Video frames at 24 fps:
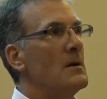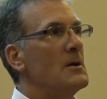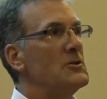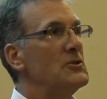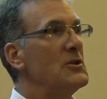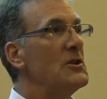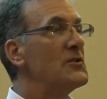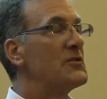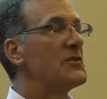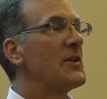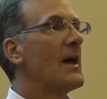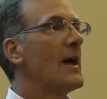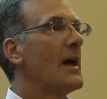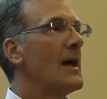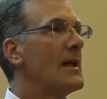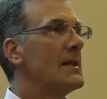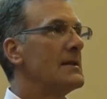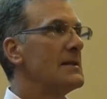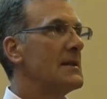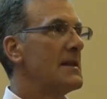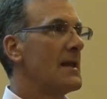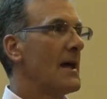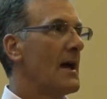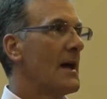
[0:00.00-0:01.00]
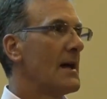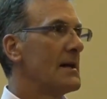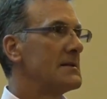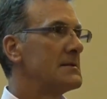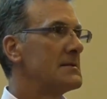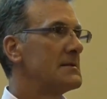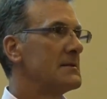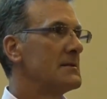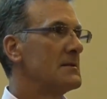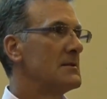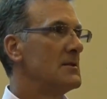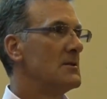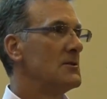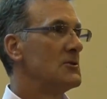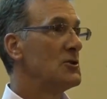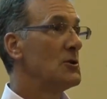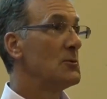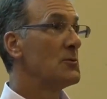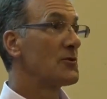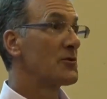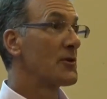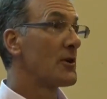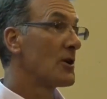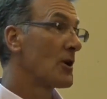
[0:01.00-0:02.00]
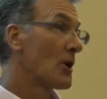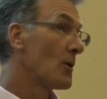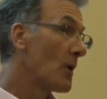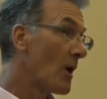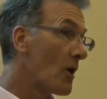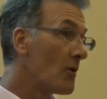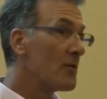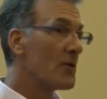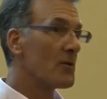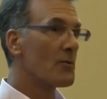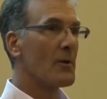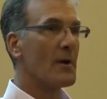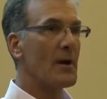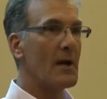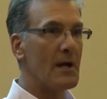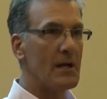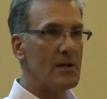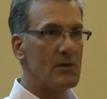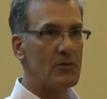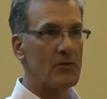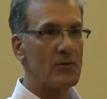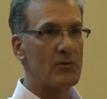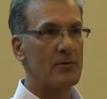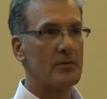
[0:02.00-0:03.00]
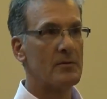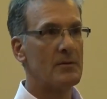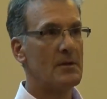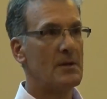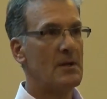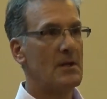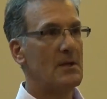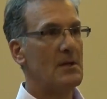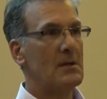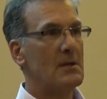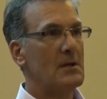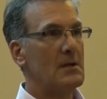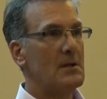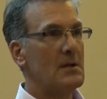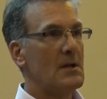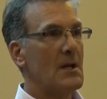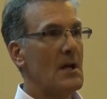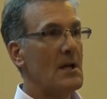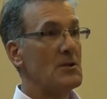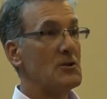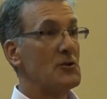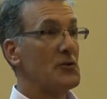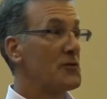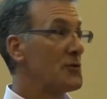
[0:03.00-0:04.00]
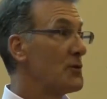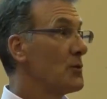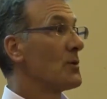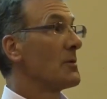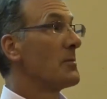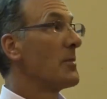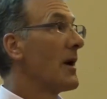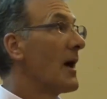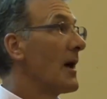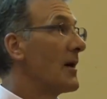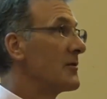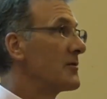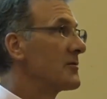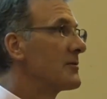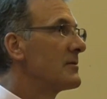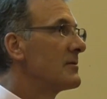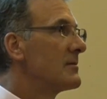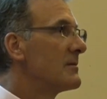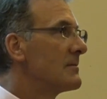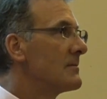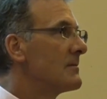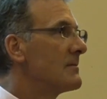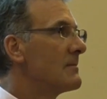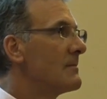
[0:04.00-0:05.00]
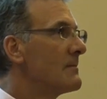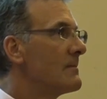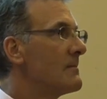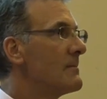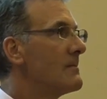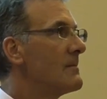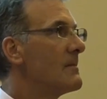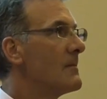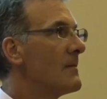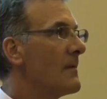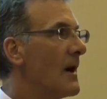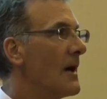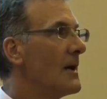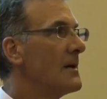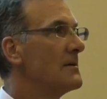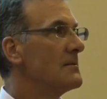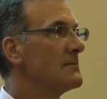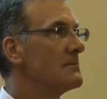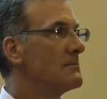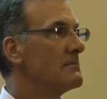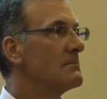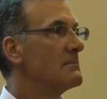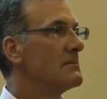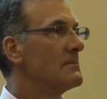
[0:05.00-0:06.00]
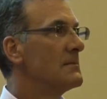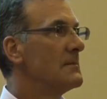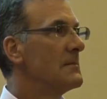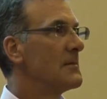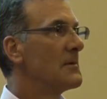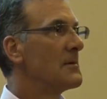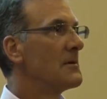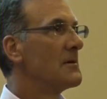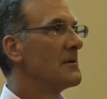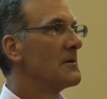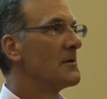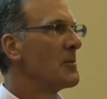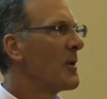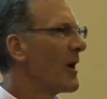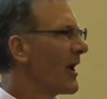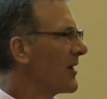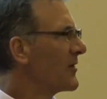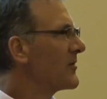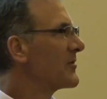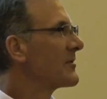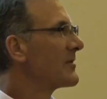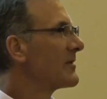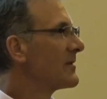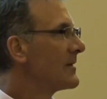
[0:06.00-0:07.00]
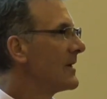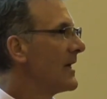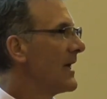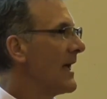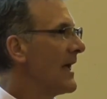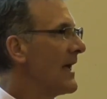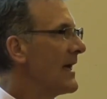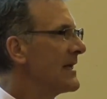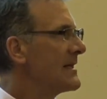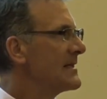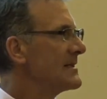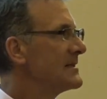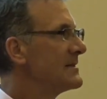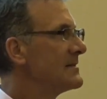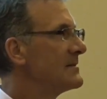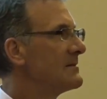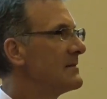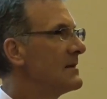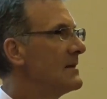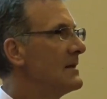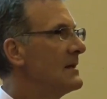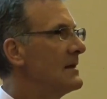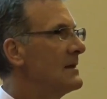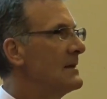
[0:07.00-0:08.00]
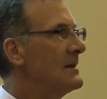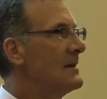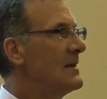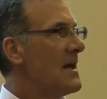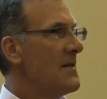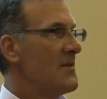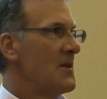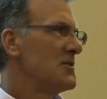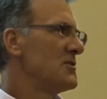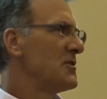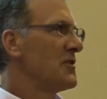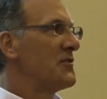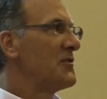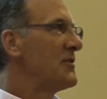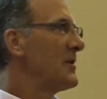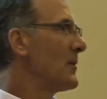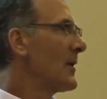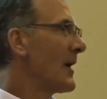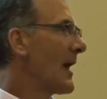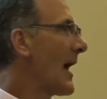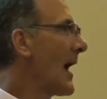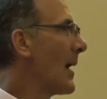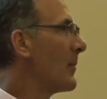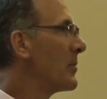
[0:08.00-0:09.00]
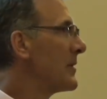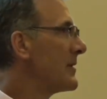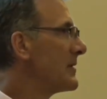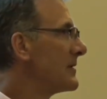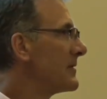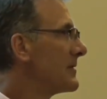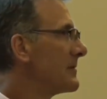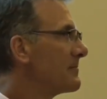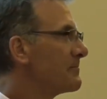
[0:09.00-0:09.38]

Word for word: She said that she was going to go out in the race and just do her best, right? Her best. And, and then just see what happened.